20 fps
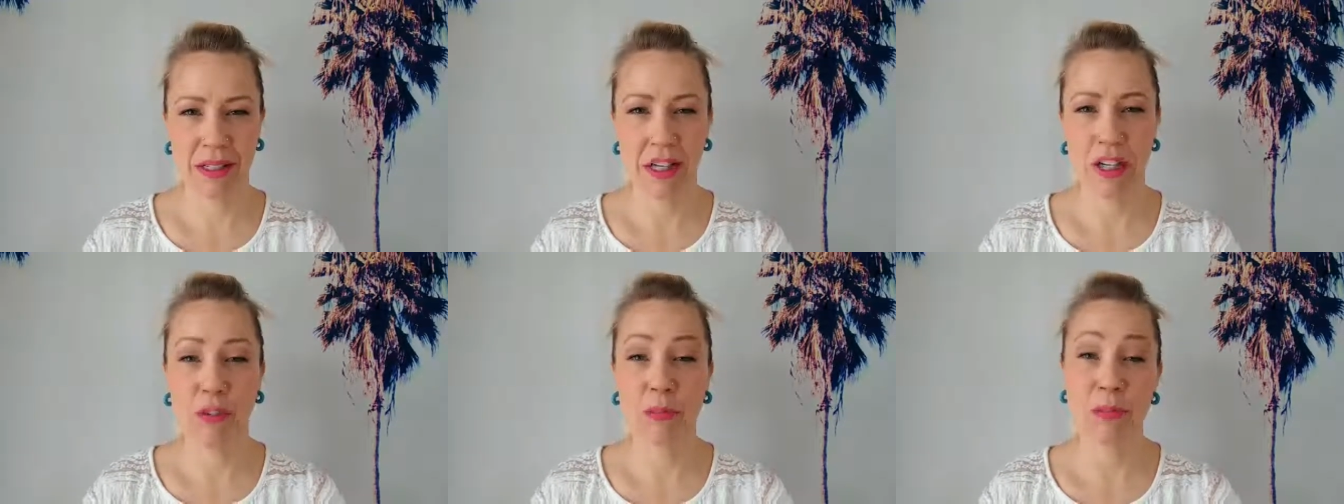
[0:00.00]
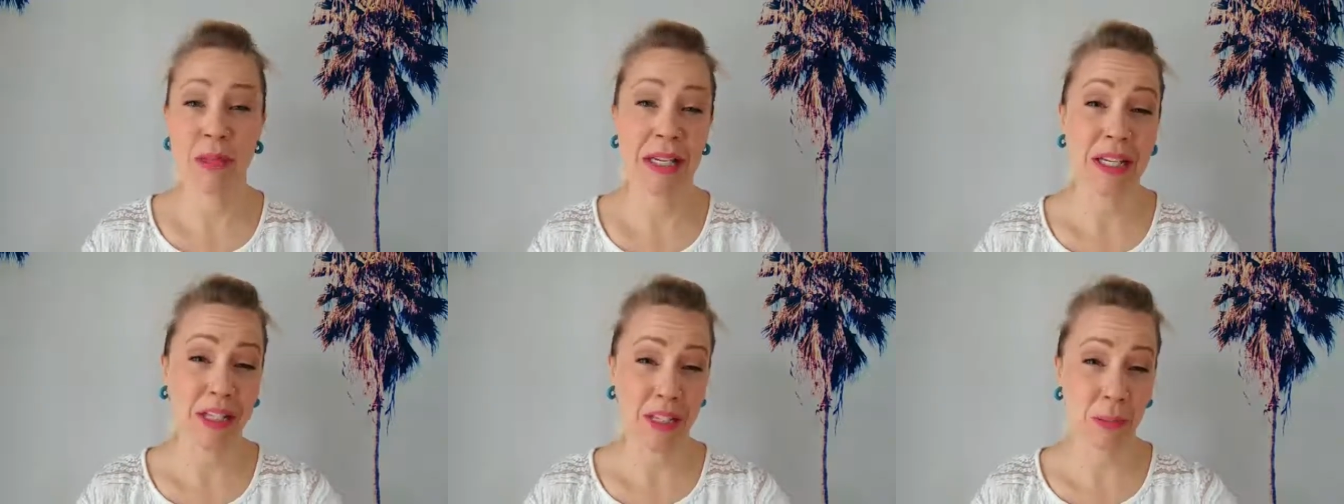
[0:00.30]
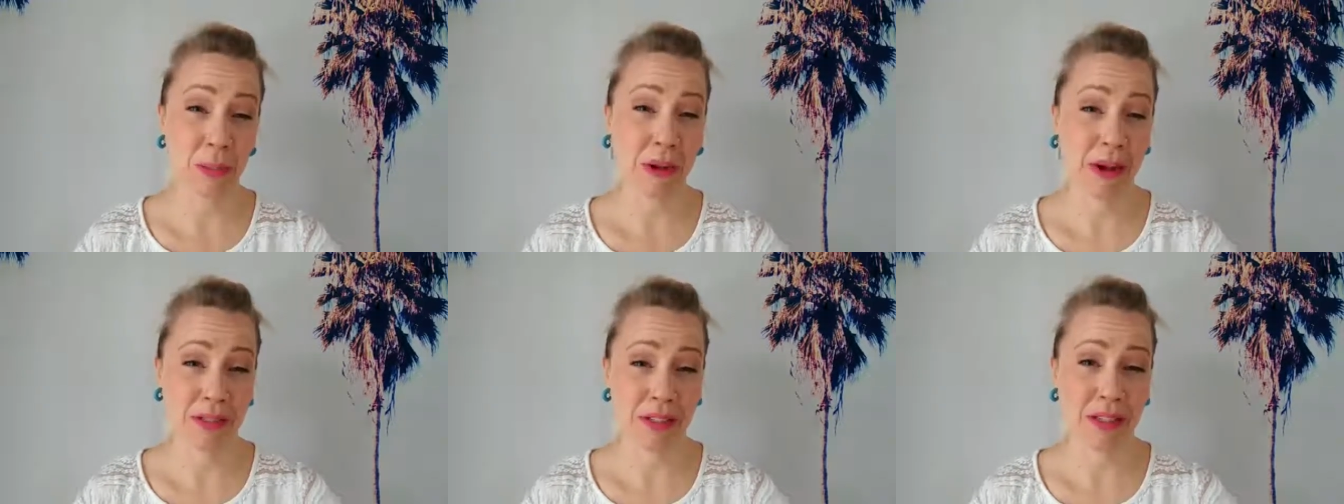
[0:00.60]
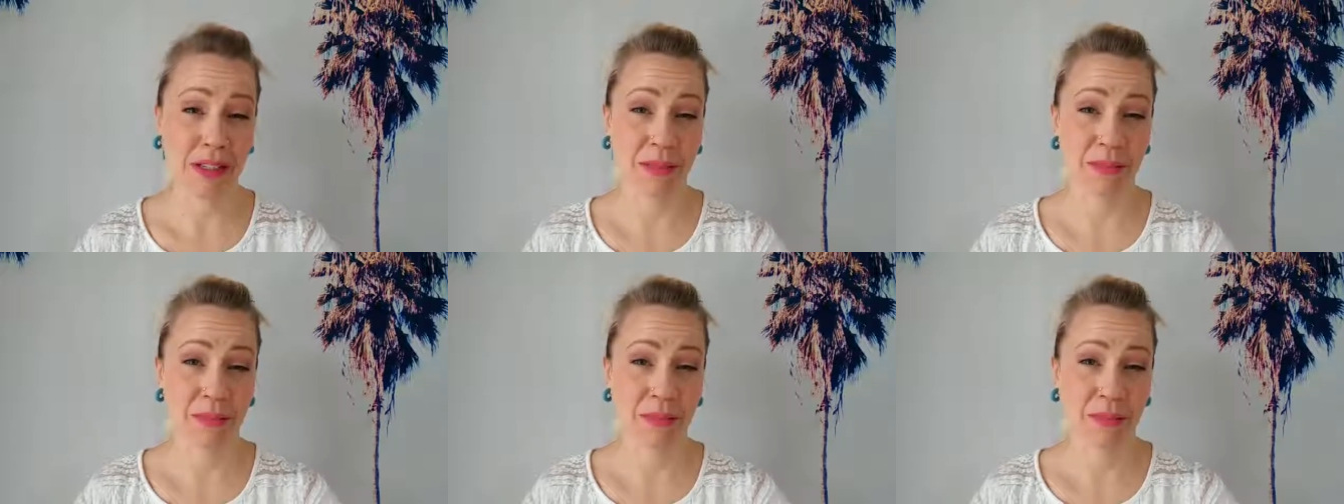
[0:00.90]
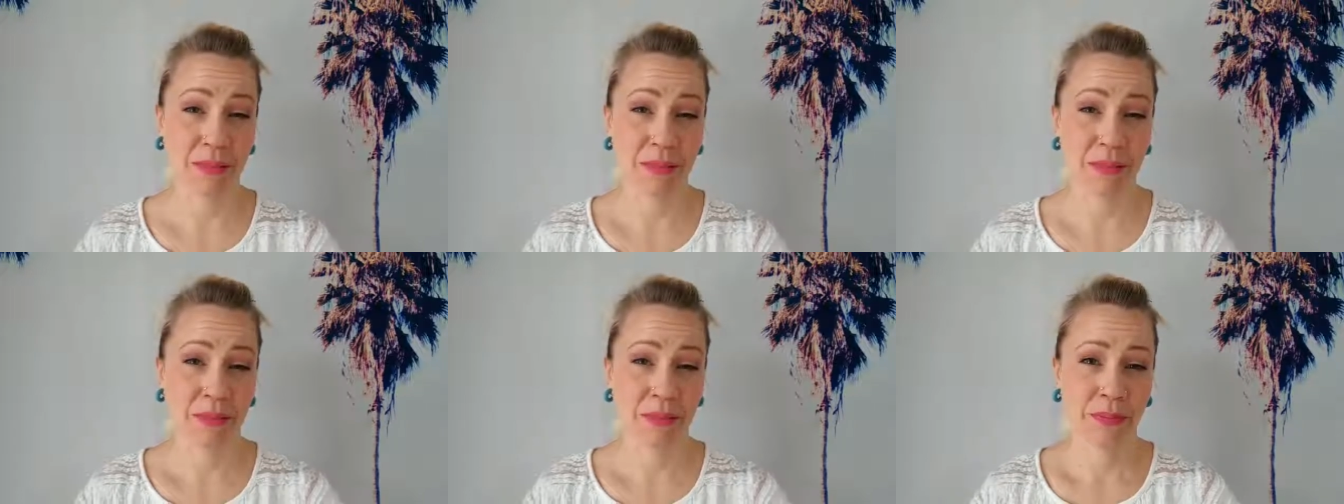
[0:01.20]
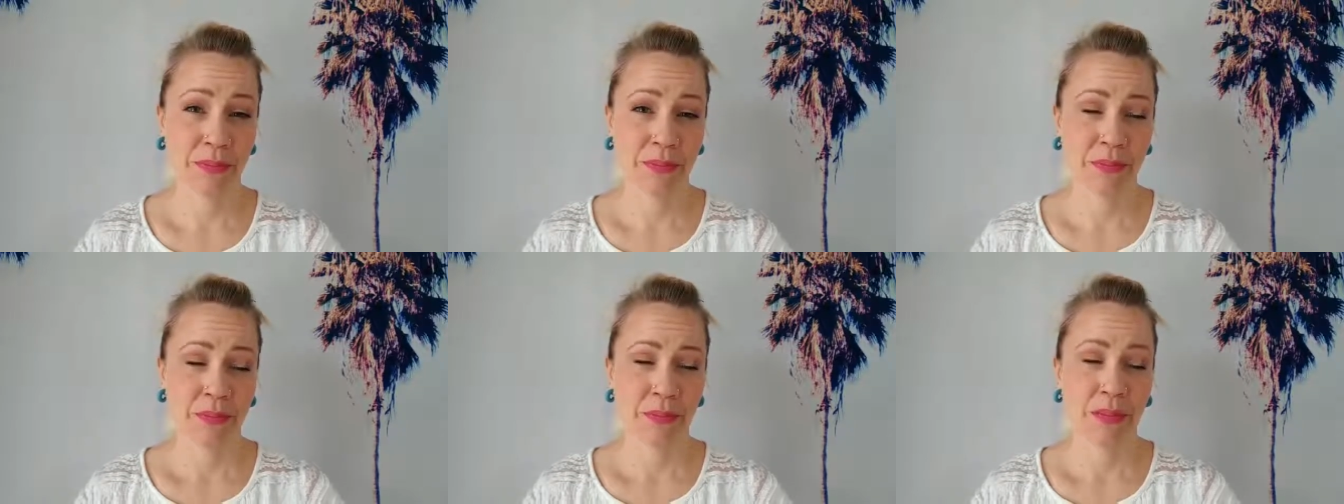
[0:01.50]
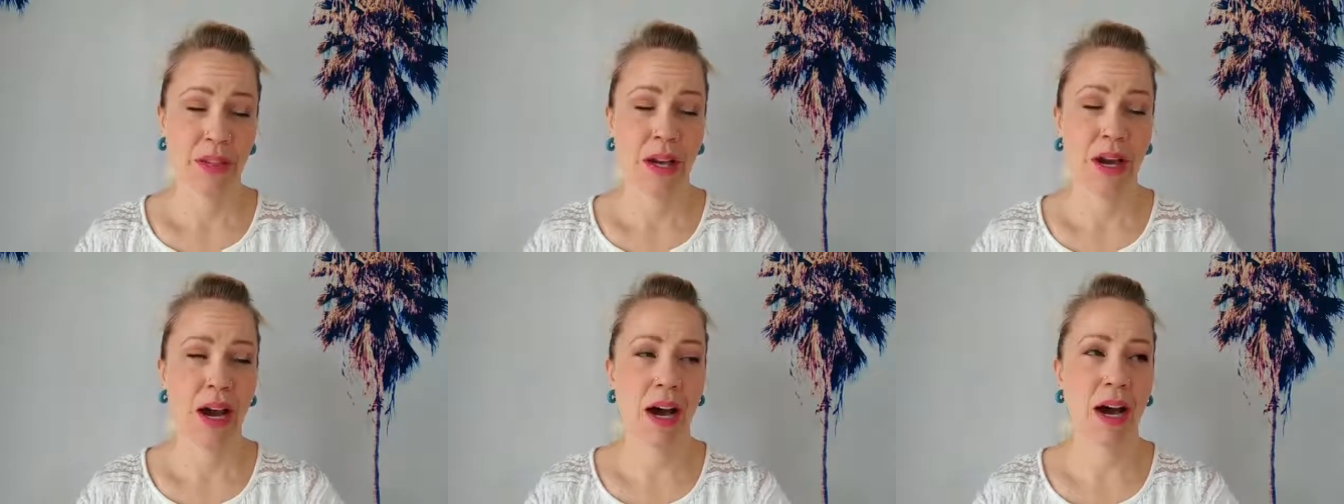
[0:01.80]
of being in the present.
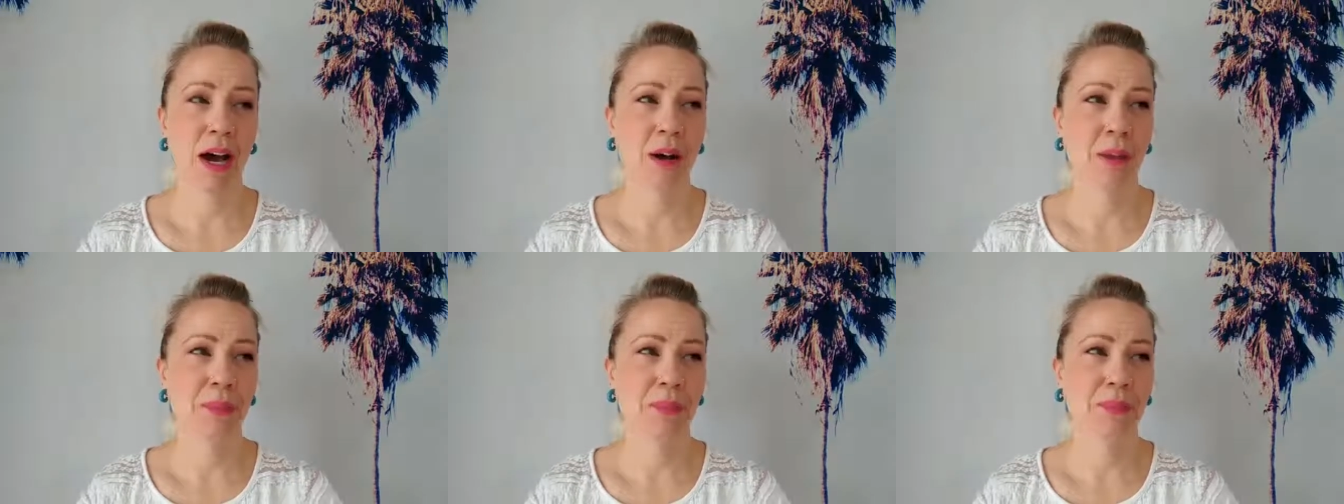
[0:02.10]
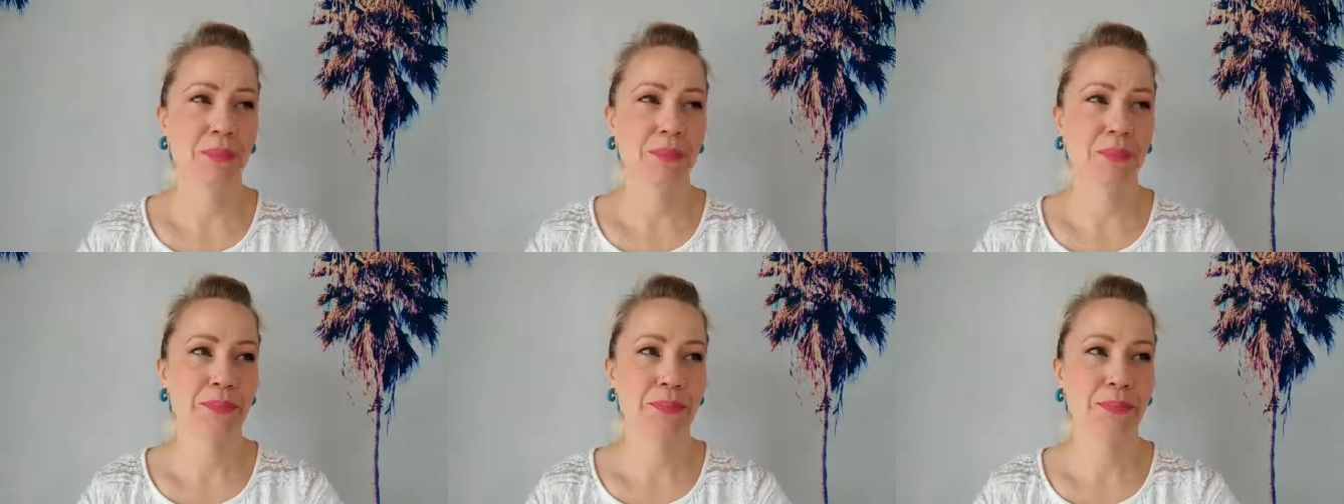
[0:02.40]
Um,